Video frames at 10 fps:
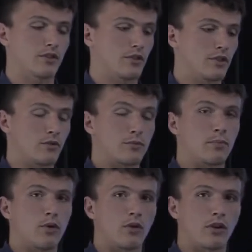So this was
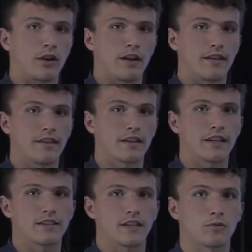poor
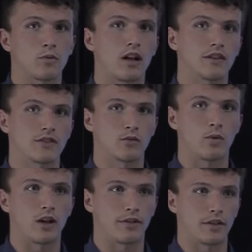Athenians as well as the
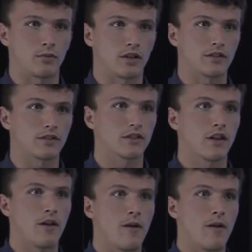wealthy ones.